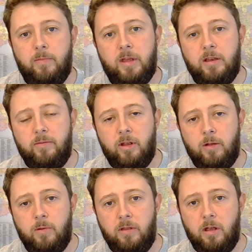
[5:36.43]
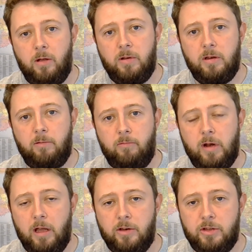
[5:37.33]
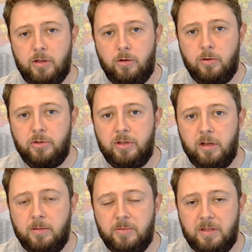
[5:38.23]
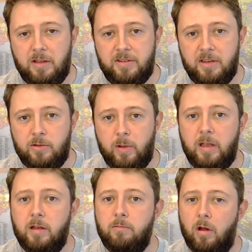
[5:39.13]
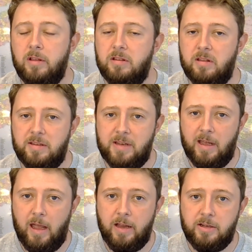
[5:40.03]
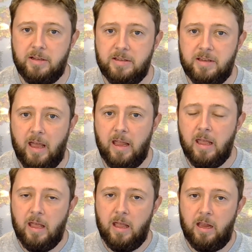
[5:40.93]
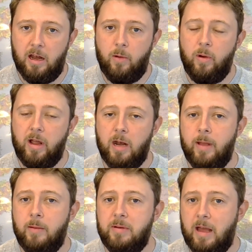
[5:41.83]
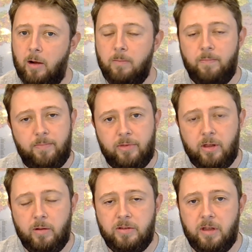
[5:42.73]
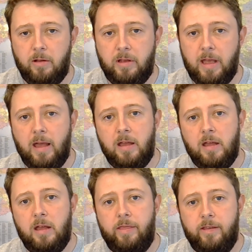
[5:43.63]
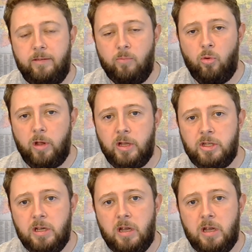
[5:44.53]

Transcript: interview with you and really understood your circumstances. We can write to the estate agent and say, we're going to be able to help so-and-so get this mortgage.